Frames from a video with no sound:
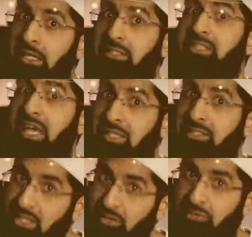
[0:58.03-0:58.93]
It's
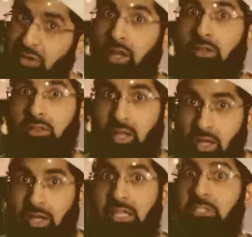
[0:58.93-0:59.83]
as if
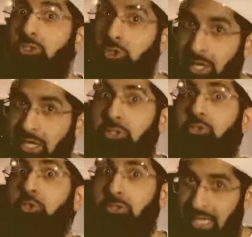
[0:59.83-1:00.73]
Allah is
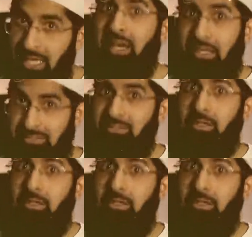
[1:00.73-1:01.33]
trying to tell us